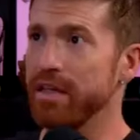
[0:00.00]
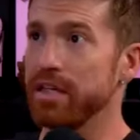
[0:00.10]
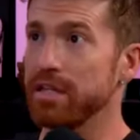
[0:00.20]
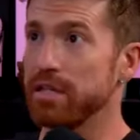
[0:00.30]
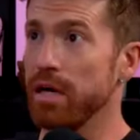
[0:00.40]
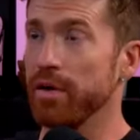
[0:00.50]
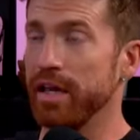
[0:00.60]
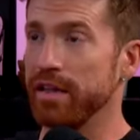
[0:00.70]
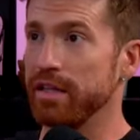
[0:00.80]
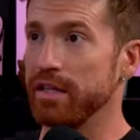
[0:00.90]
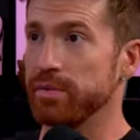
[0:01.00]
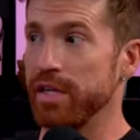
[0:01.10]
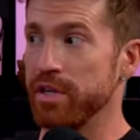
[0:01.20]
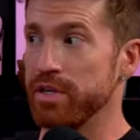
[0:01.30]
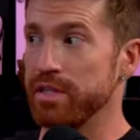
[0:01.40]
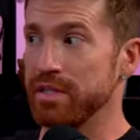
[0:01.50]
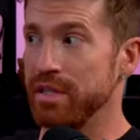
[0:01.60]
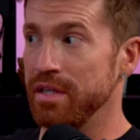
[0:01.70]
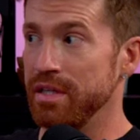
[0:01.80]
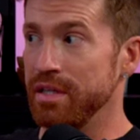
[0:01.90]
think so, and I think that's what they just
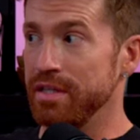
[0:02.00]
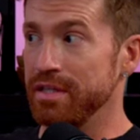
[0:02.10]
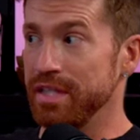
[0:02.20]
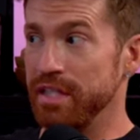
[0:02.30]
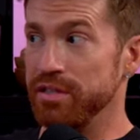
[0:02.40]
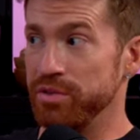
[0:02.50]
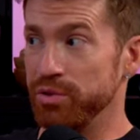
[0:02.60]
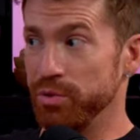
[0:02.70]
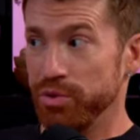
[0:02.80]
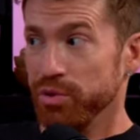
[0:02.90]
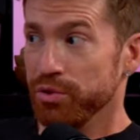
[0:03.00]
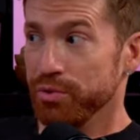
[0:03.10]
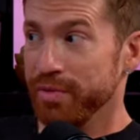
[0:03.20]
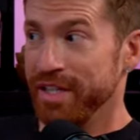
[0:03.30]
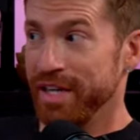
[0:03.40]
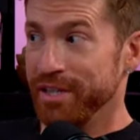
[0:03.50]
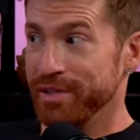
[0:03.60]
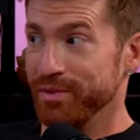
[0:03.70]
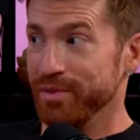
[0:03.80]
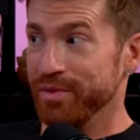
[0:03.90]
need to do
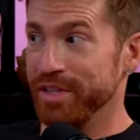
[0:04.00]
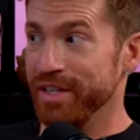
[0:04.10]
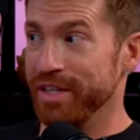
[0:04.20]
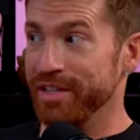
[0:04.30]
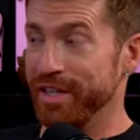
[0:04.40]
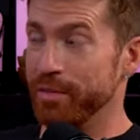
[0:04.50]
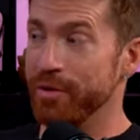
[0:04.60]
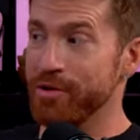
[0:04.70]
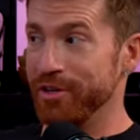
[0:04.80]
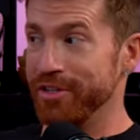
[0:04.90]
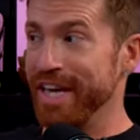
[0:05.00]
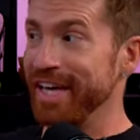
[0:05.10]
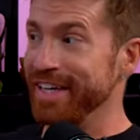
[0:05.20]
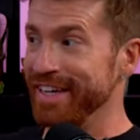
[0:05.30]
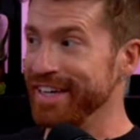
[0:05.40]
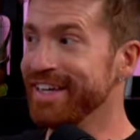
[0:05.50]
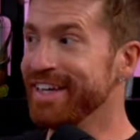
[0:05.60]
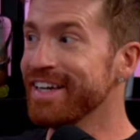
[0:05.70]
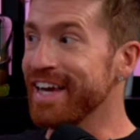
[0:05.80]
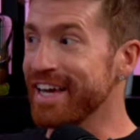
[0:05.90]
because the approach they're taking
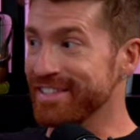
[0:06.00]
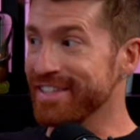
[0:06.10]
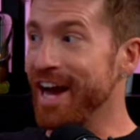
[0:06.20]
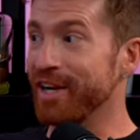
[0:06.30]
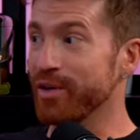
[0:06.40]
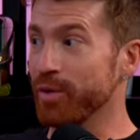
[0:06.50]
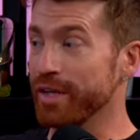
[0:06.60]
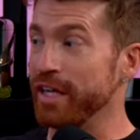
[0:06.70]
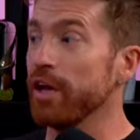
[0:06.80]
is not working.